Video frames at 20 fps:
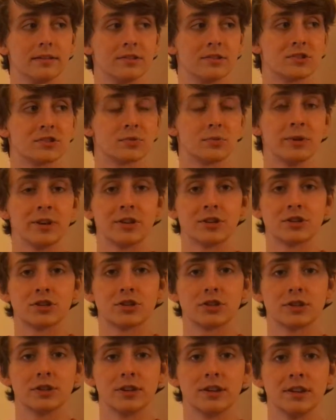
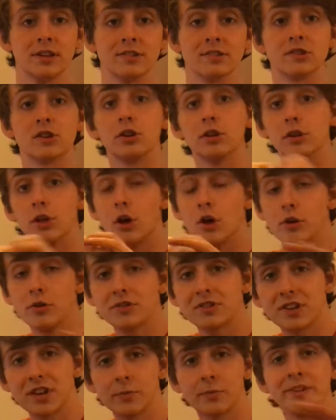switch is
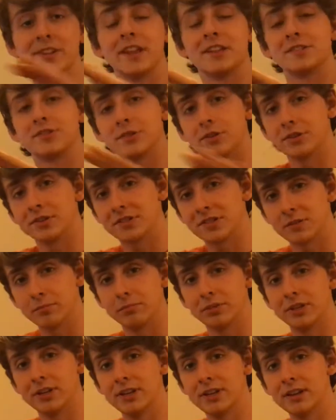closed and when that circuit's
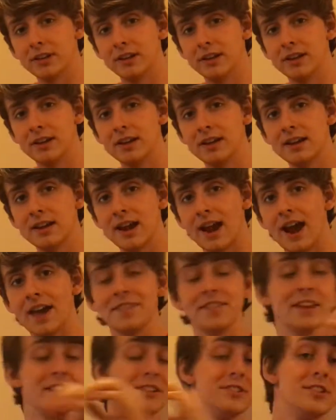complete,
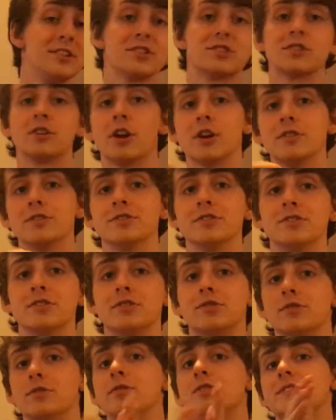and then it discharges as
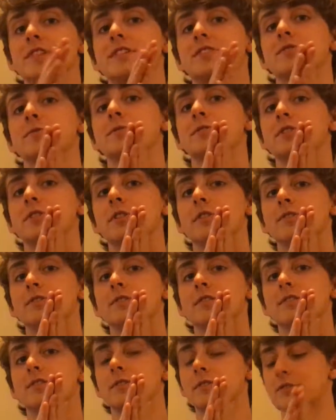soon as that switch
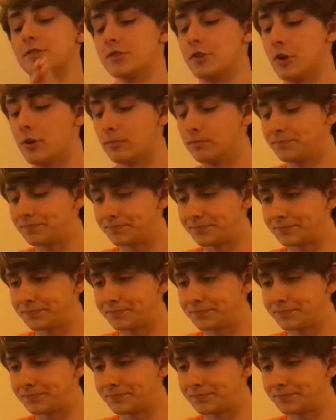closes. So